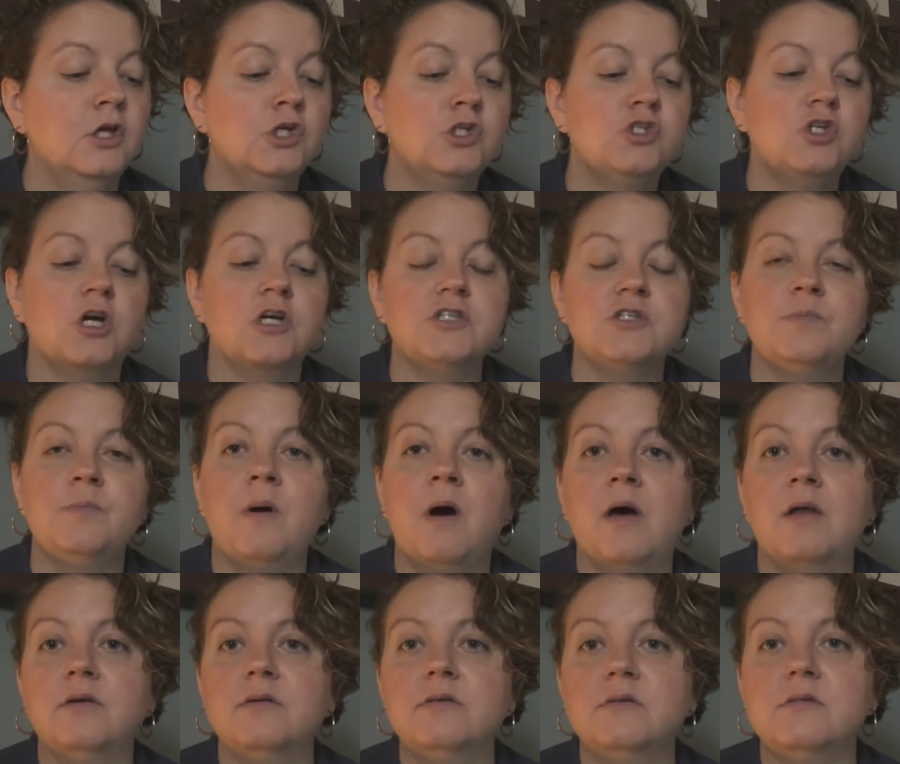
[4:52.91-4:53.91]
Jars and
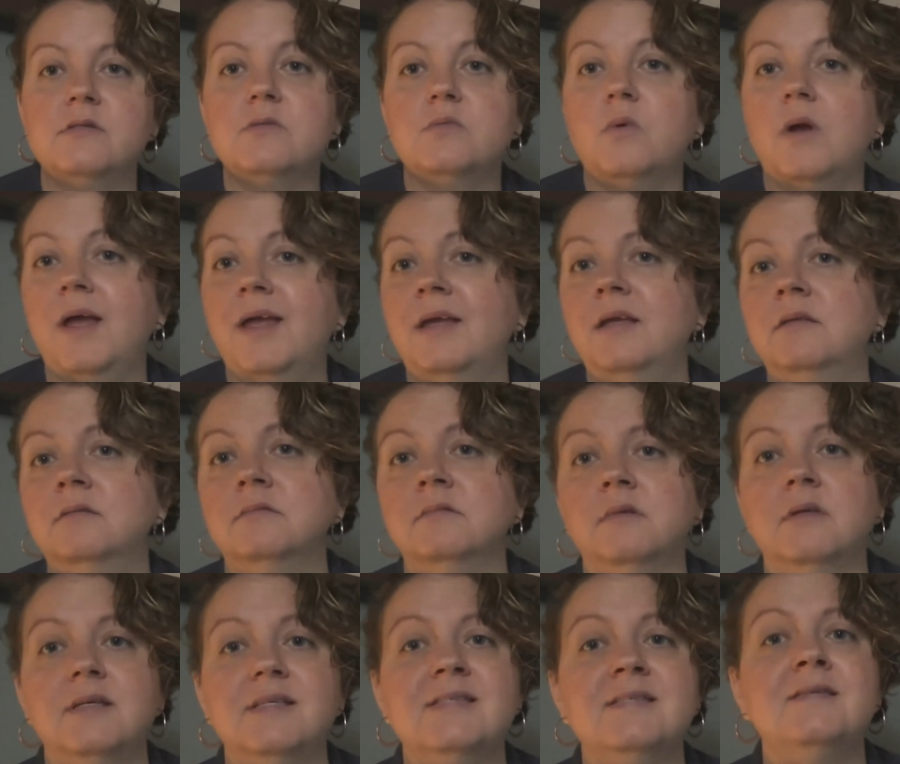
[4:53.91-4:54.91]
bottles, right?
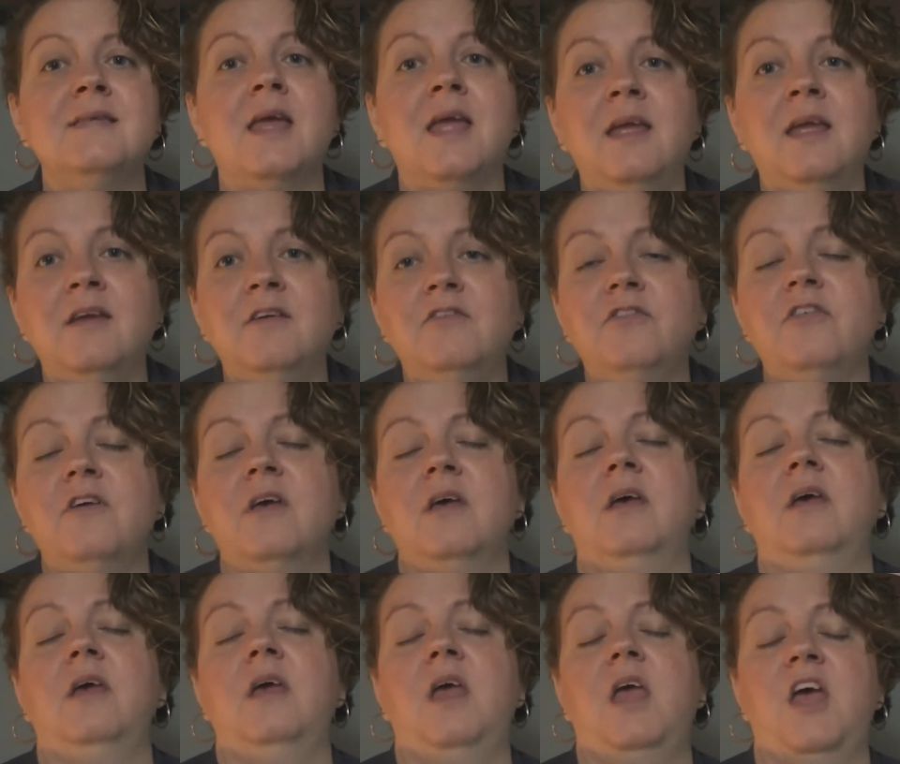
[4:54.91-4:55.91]
Save
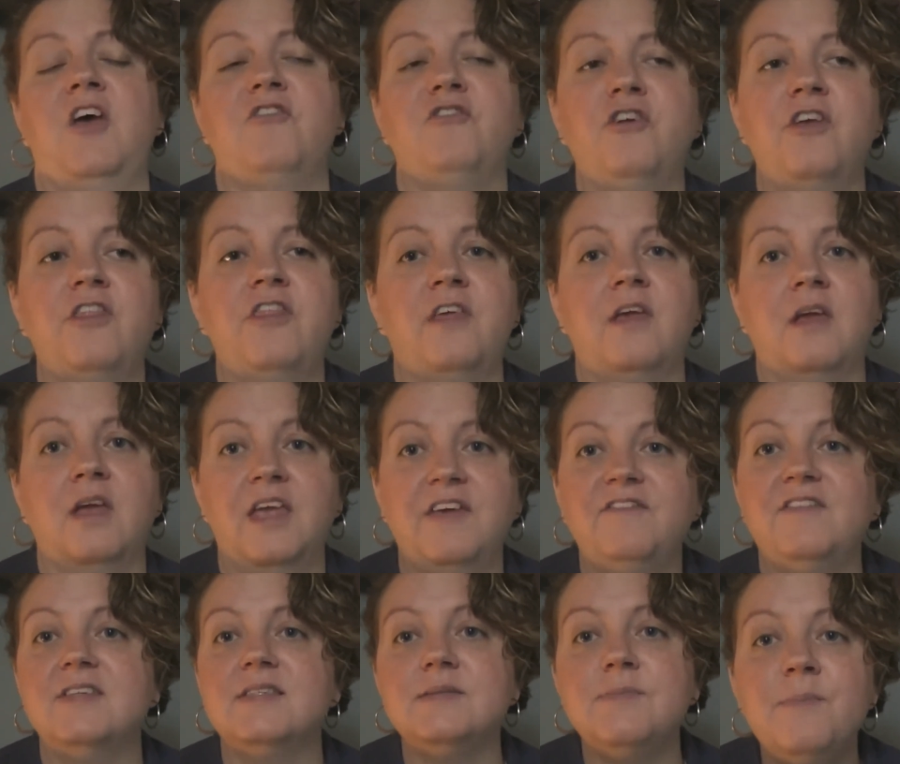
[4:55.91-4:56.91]
everything. If
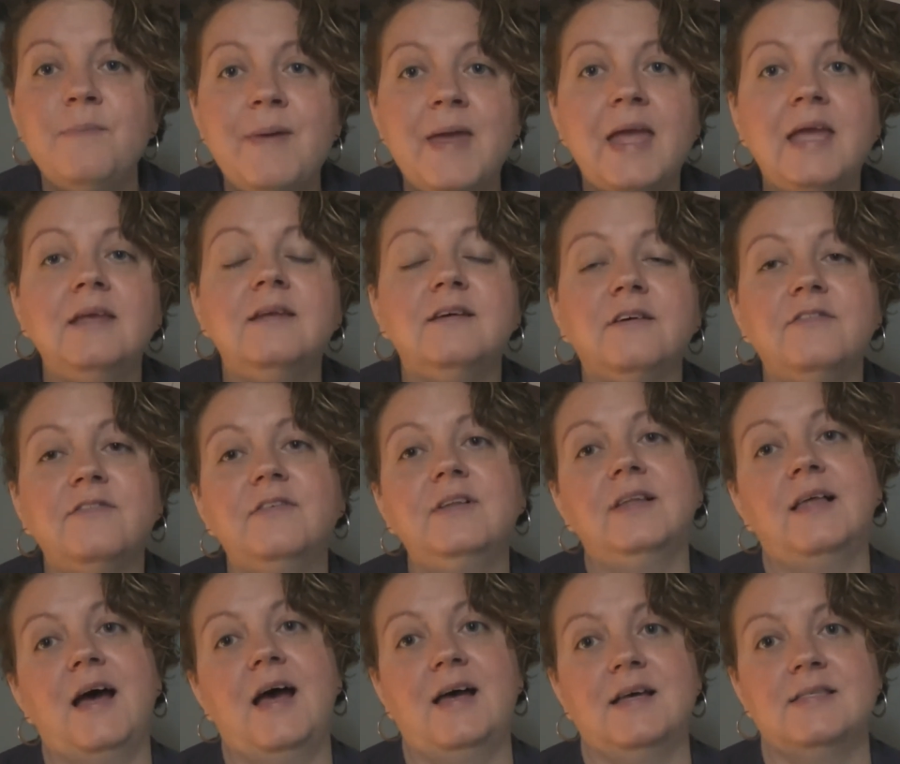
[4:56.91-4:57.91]
it's made of
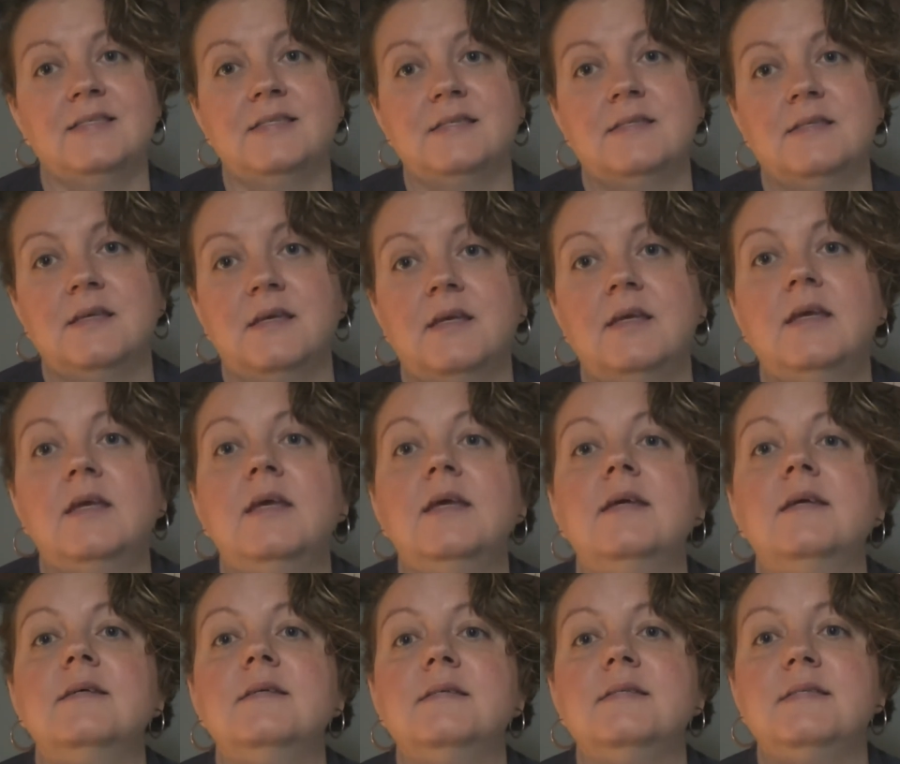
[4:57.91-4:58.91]
glass,
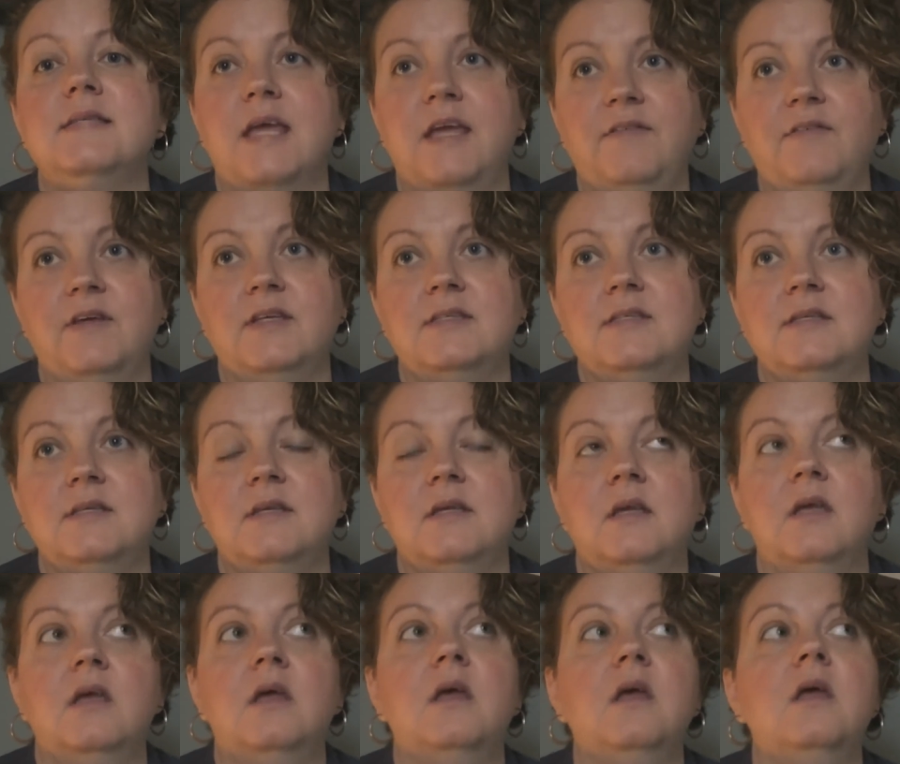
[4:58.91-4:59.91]
save it.
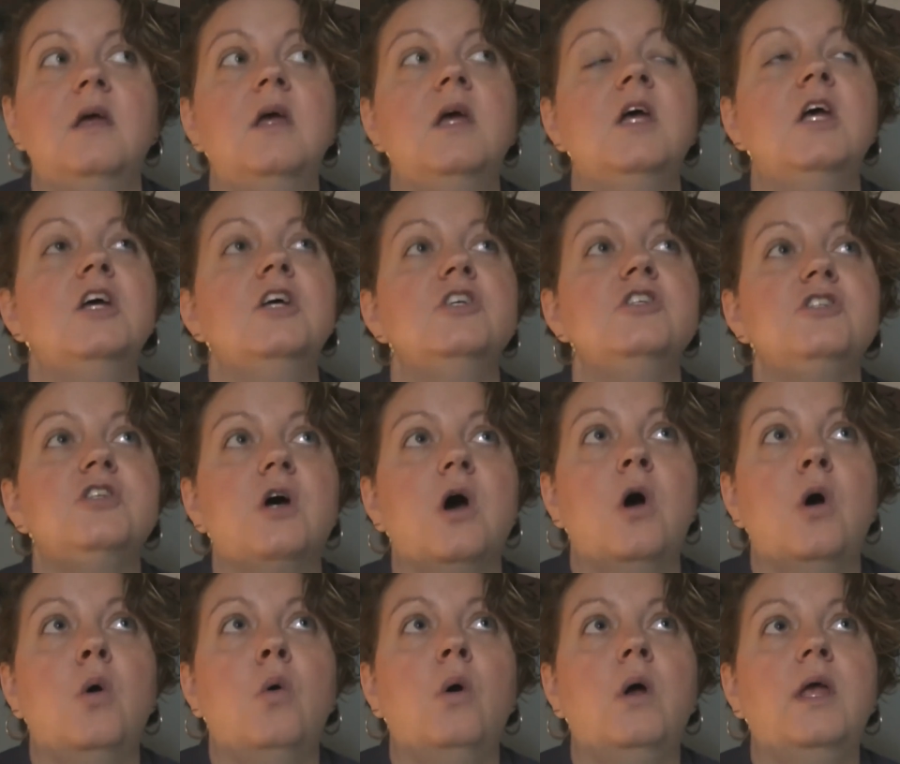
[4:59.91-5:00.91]

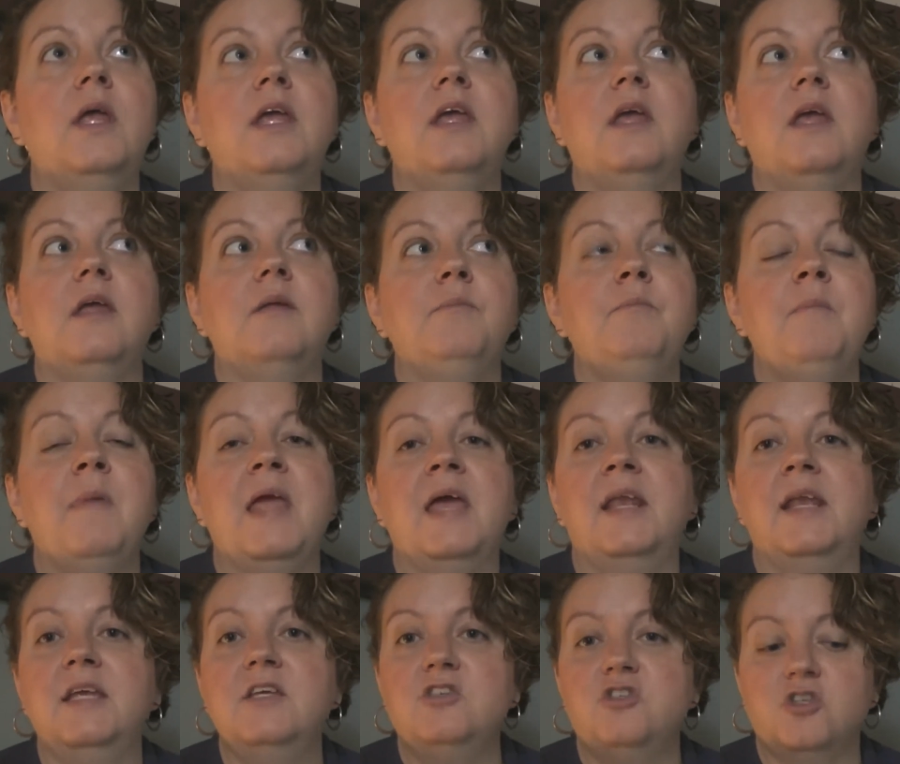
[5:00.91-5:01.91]
So in
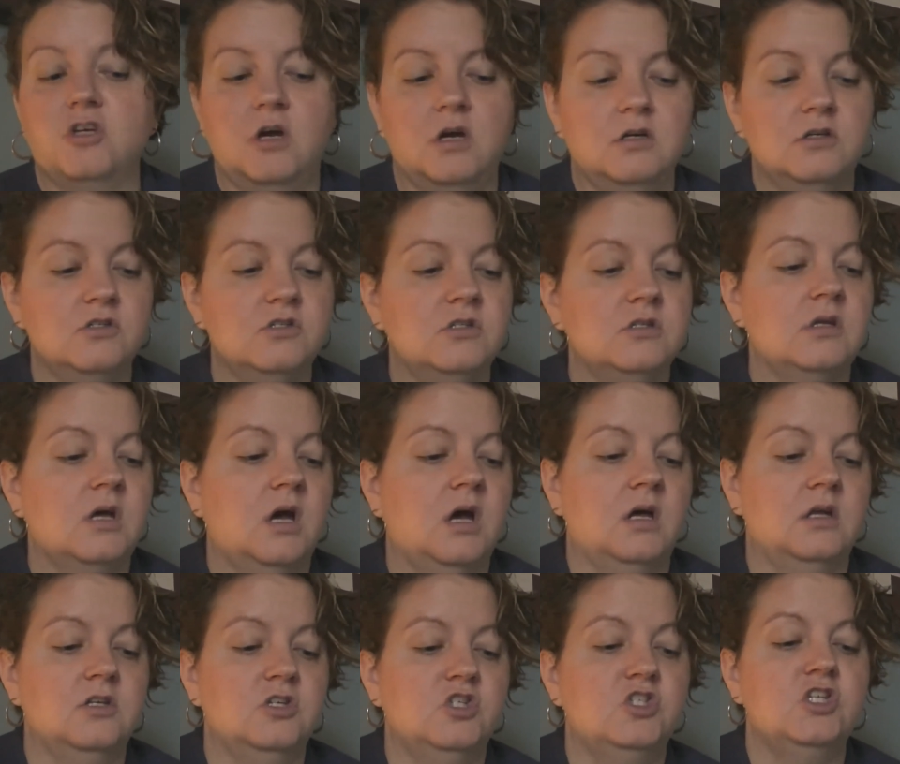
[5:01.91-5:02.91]
mayonnaise jars,
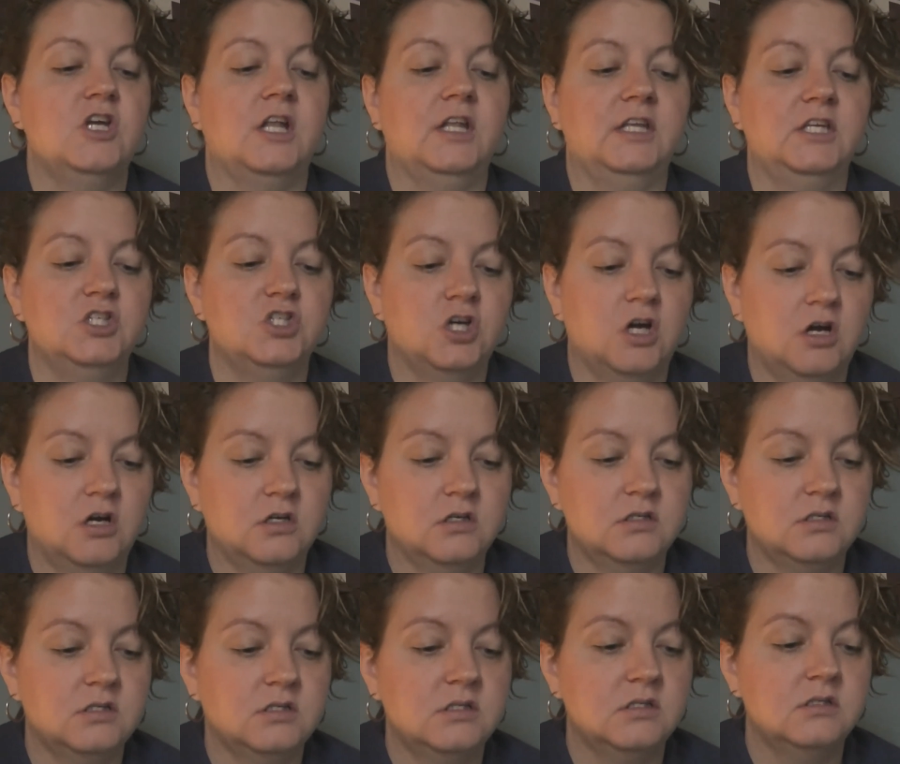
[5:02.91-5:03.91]
jelly
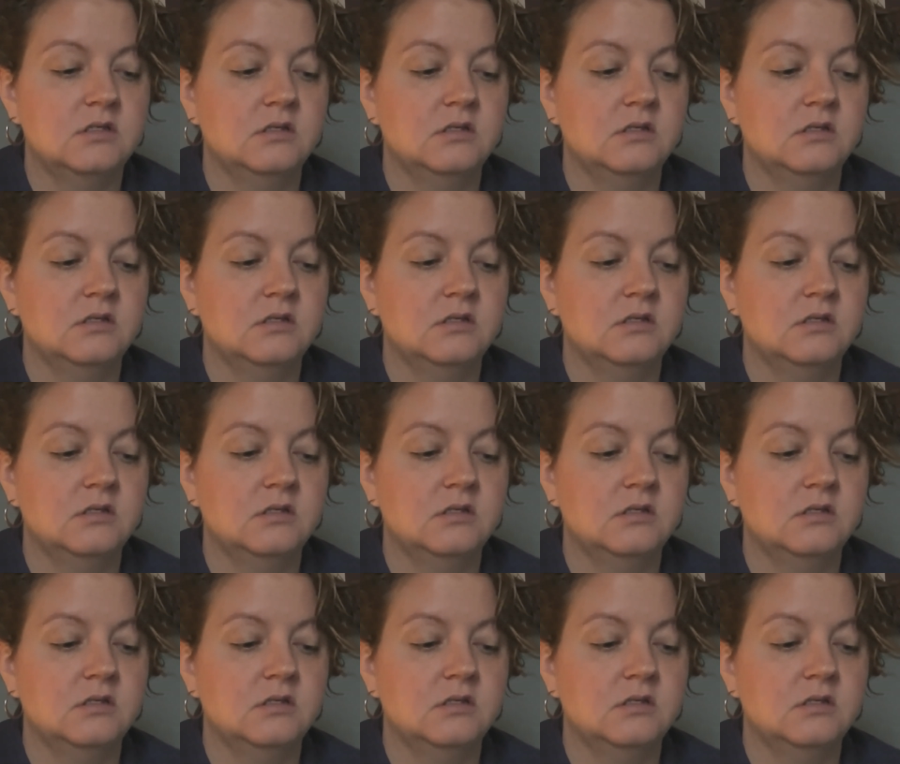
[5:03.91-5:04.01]
jars,